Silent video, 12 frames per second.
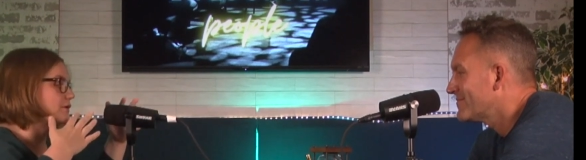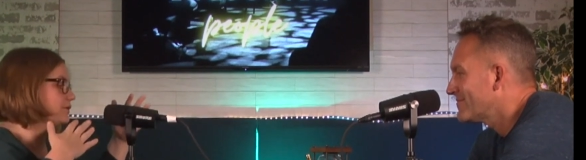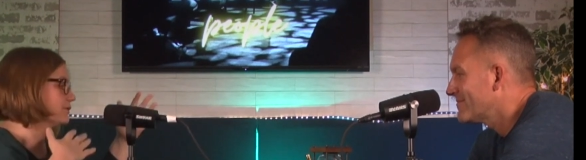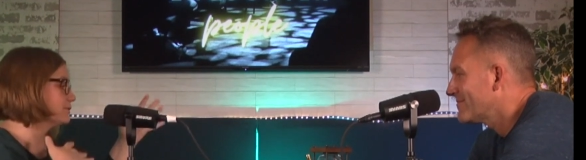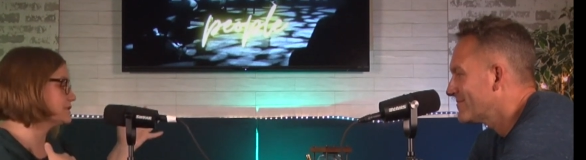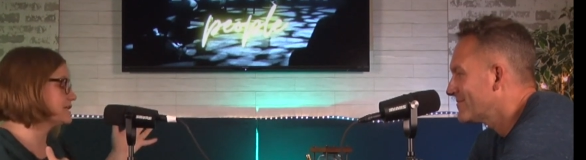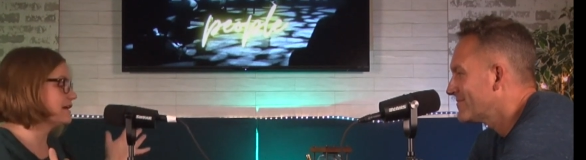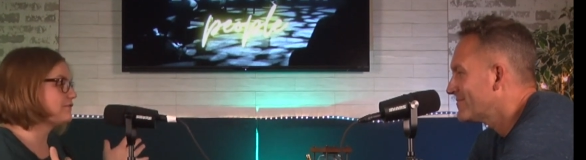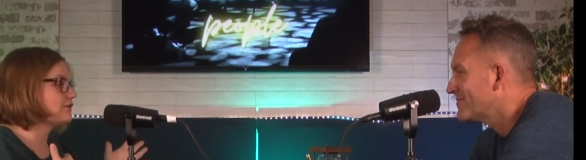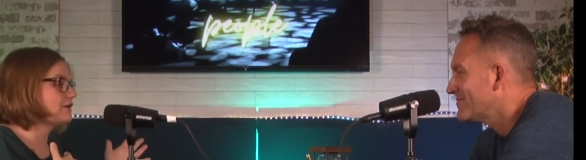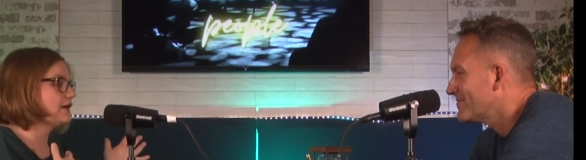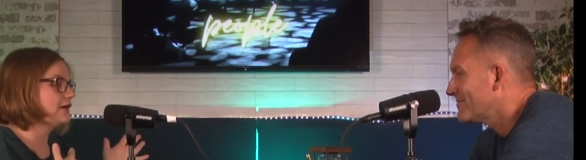Speaker 1: There was
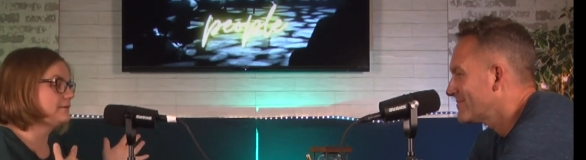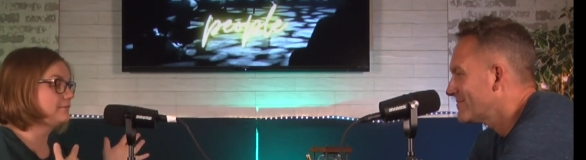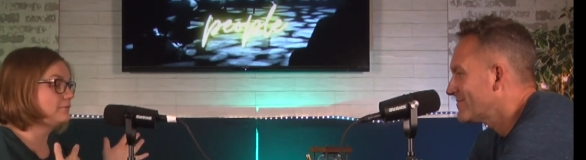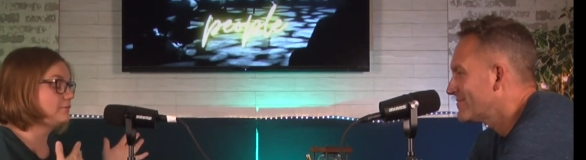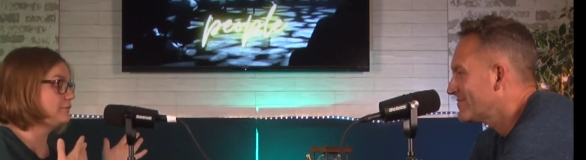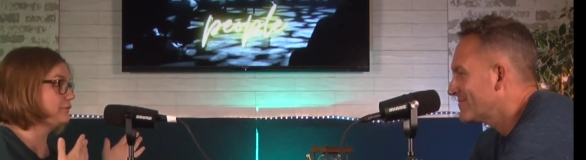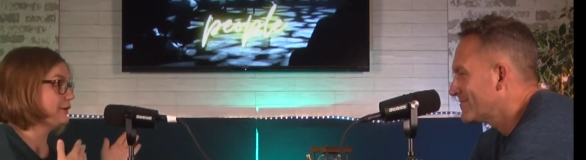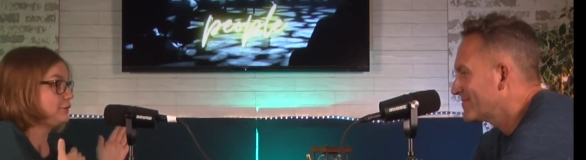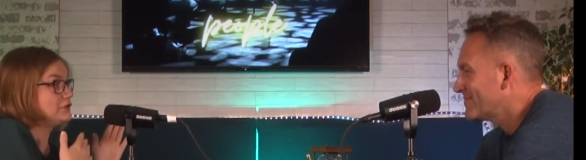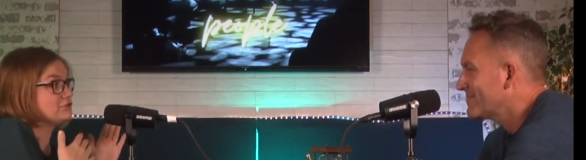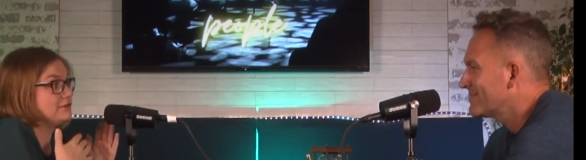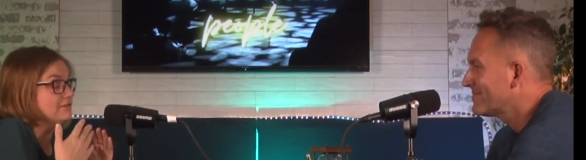never, um, they
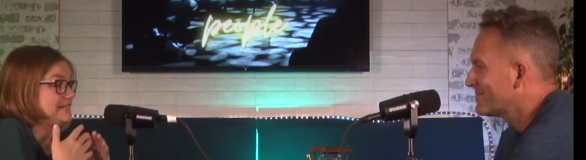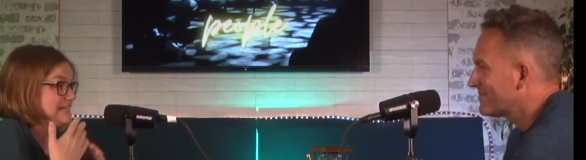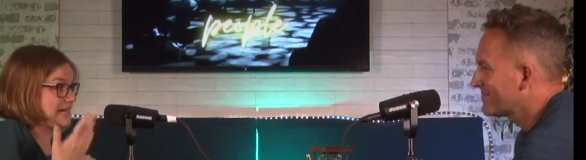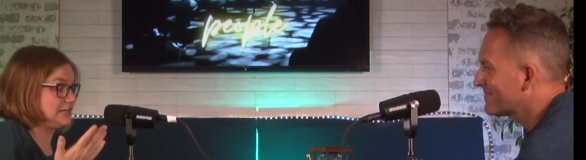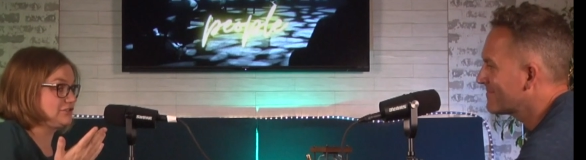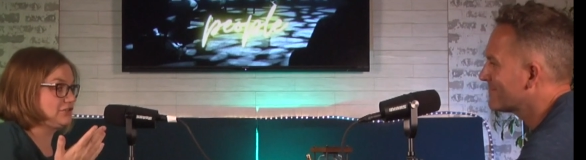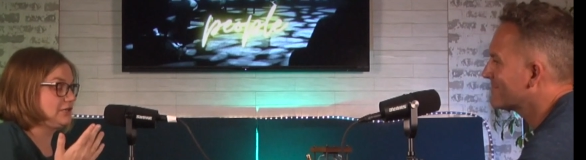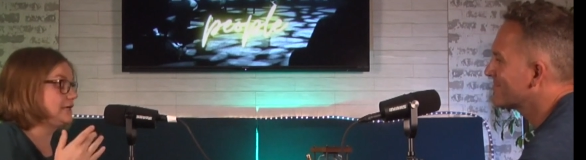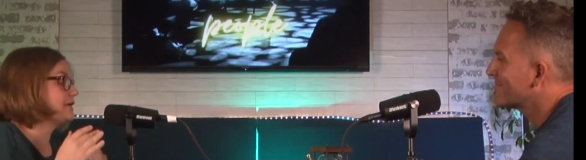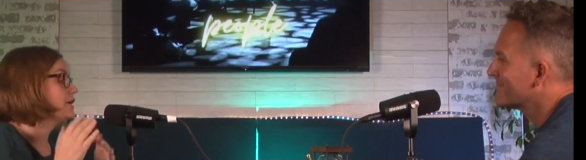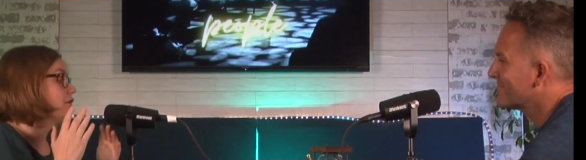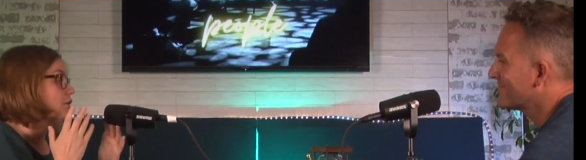were also never knocked
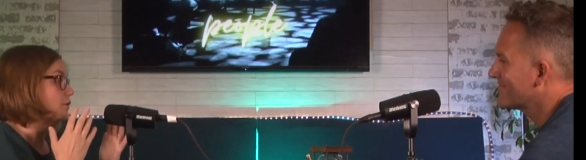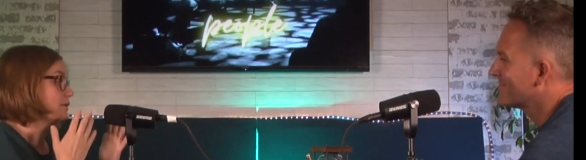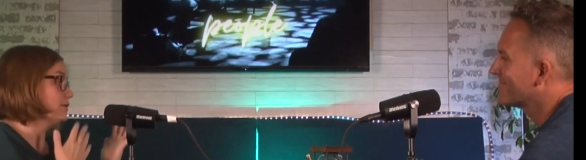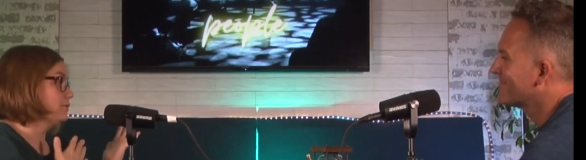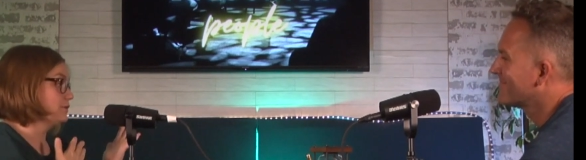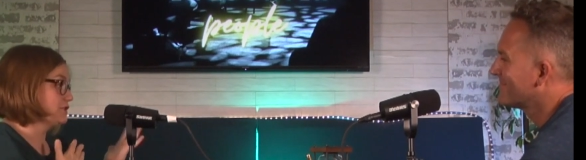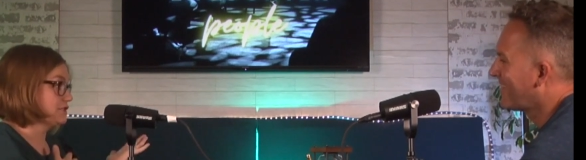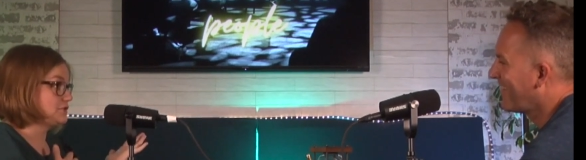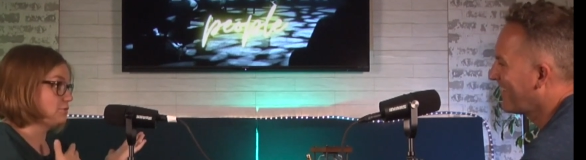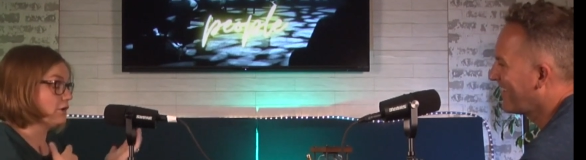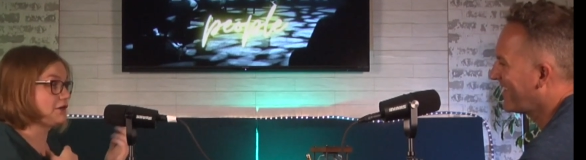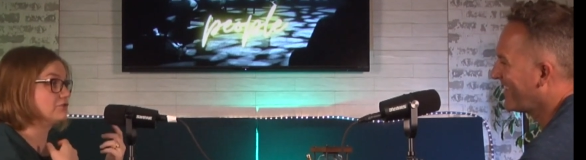on. We
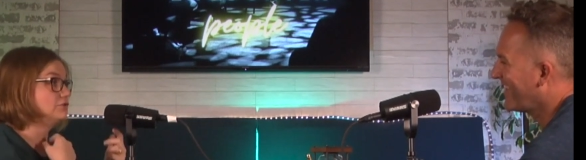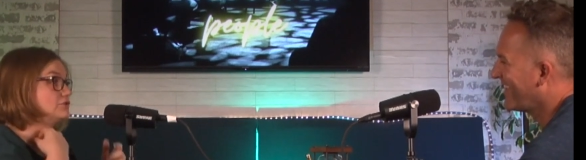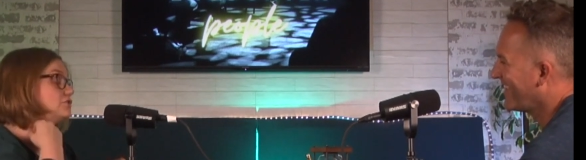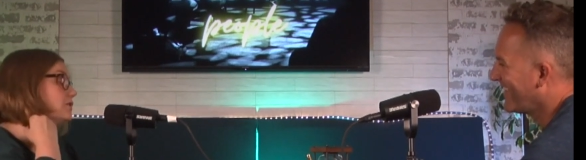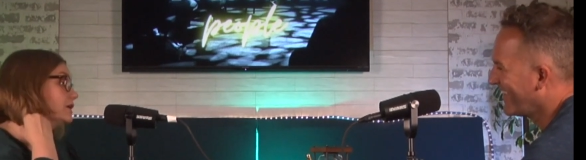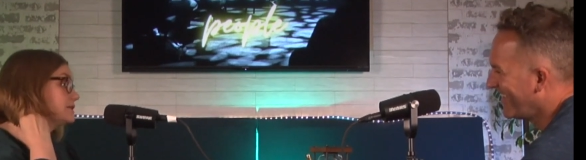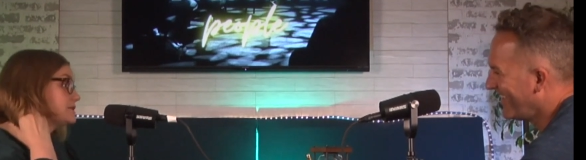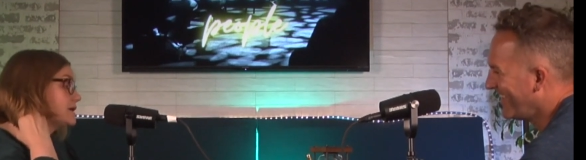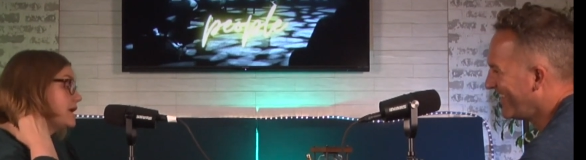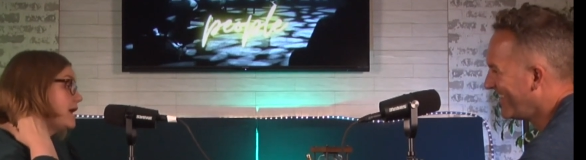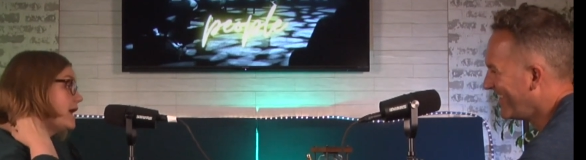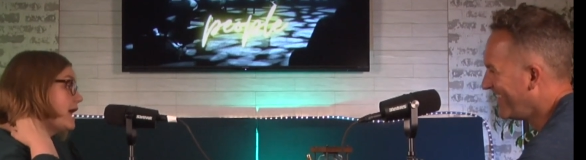just walked through the doors
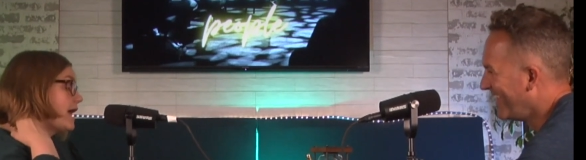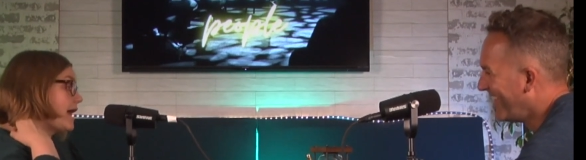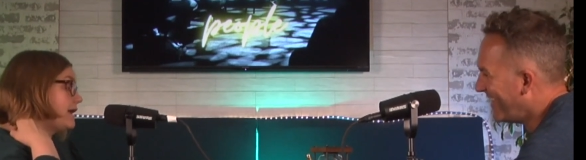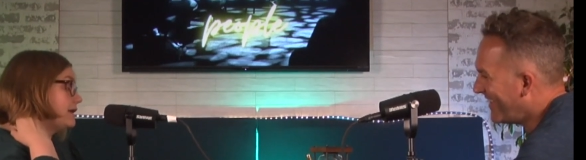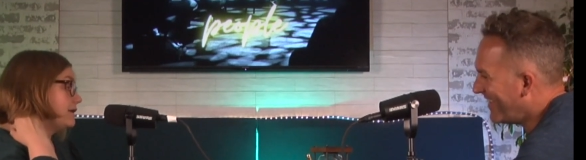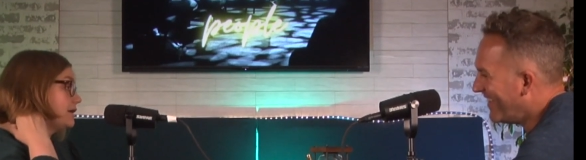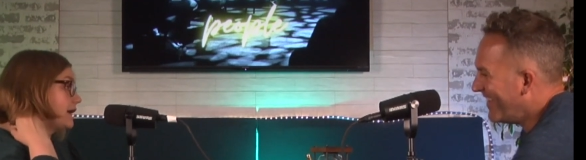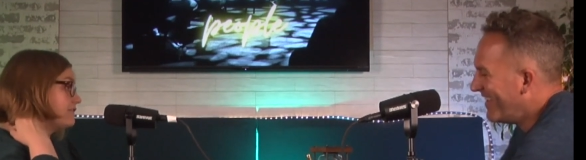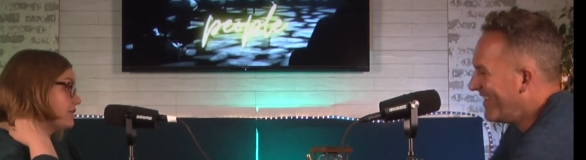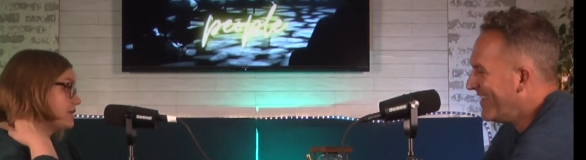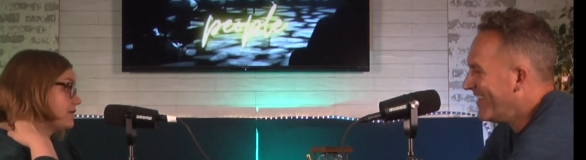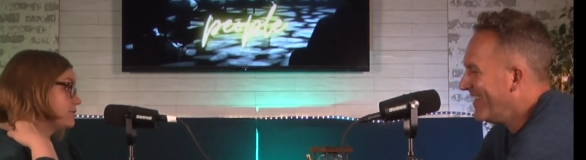and got
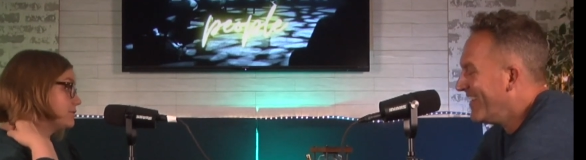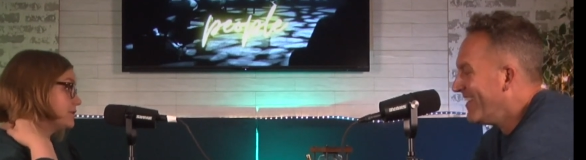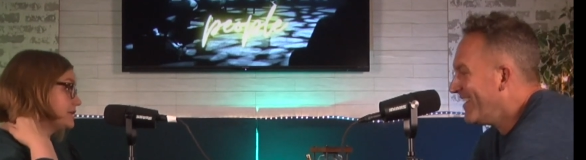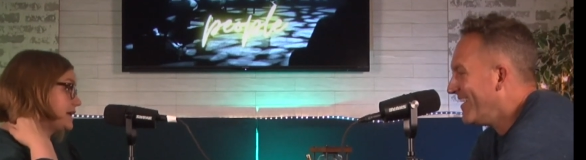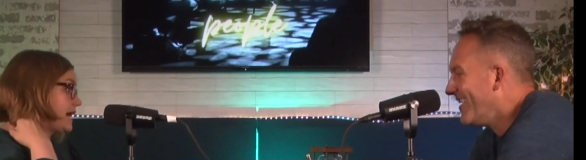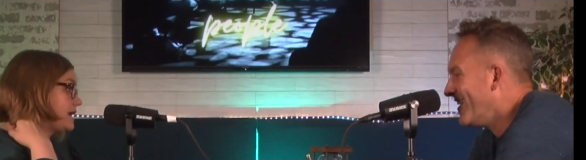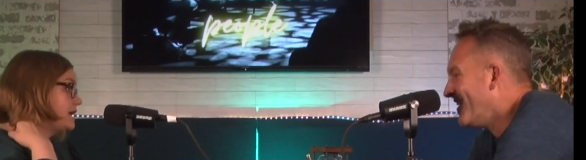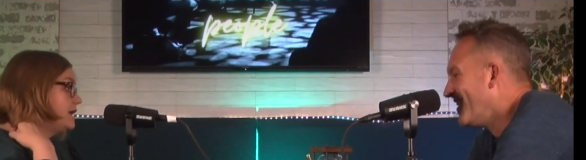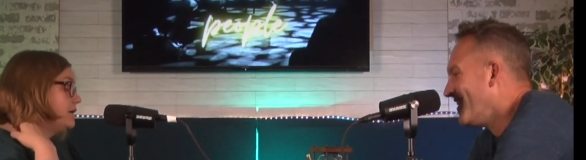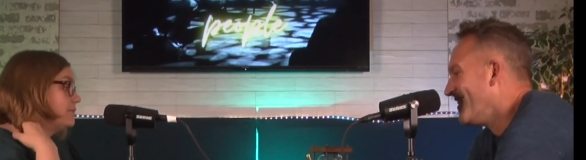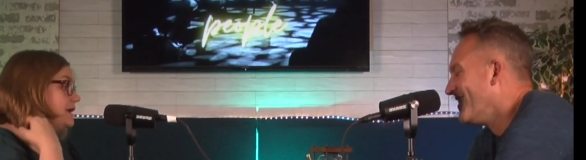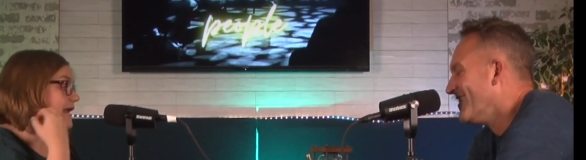very comfortable with that.
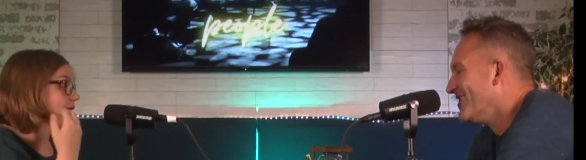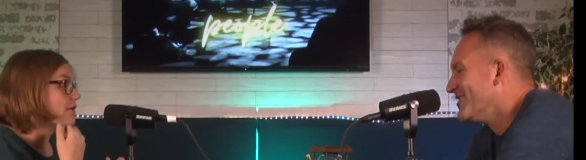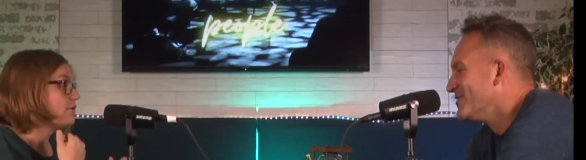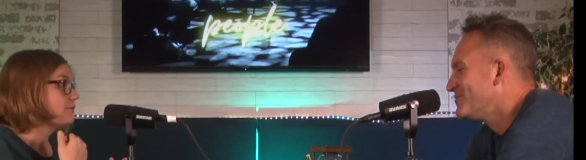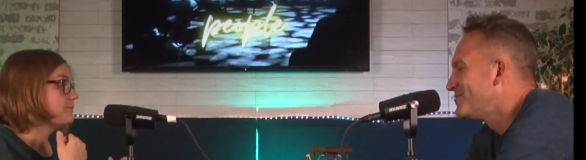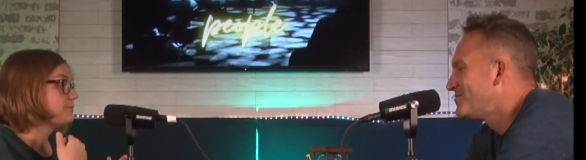But now,